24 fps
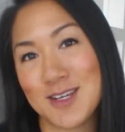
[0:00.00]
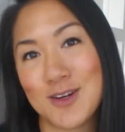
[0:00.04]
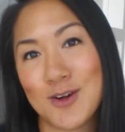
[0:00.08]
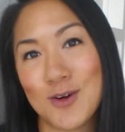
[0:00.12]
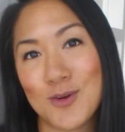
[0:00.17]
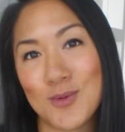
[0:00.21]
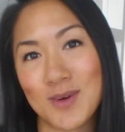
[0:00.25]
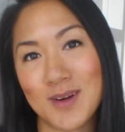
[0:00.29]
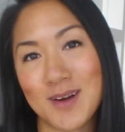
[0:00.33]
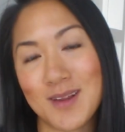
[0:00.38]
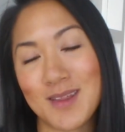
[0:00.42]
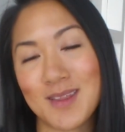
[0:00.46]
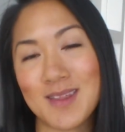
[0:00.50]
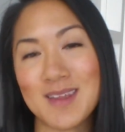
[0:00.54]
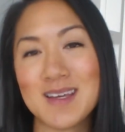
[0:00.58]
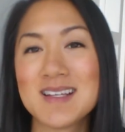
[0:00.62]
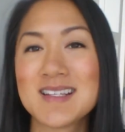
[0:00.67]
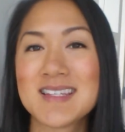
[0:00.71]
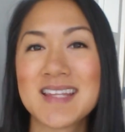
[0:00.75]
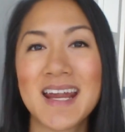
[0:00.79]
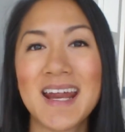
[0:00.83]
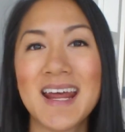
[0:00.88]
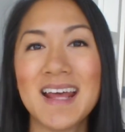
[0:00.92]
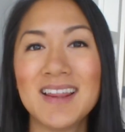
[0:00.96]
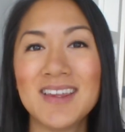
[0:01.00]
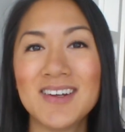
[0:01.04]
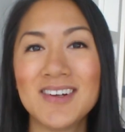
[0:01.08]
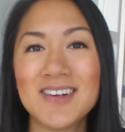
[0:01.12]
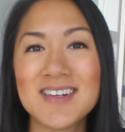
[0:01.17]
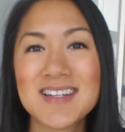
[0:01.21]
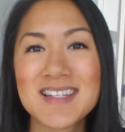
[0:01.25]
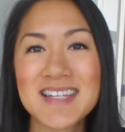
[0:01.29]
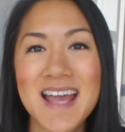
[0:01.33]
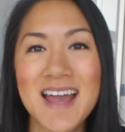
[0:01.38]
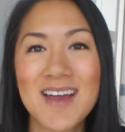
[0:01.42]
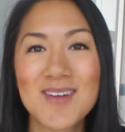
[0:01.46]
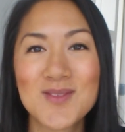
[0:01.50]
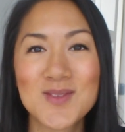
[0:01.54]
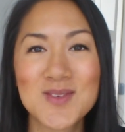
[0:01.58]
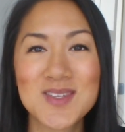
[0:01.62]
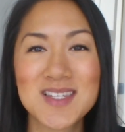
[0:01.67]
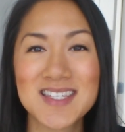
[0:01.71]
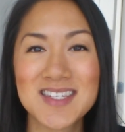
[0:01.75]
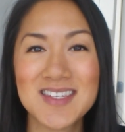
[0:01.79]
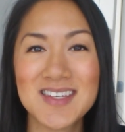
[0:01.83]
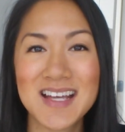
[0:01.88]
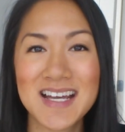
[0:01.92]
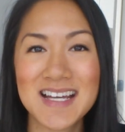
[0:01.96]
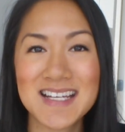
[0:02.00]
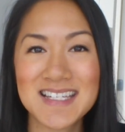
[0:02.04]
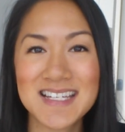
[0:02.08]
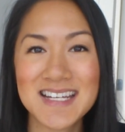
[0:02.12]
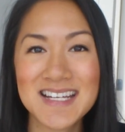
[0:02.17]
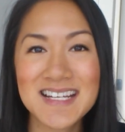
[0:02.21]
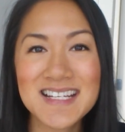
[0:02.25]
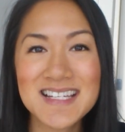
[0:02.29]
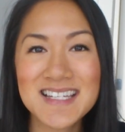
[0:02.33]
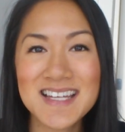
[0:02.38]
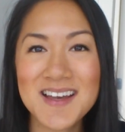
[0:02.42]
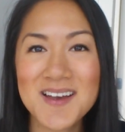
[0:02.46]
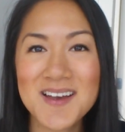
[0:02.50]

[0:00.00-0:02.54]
you know, one of the things that I learned and we'll see you guys next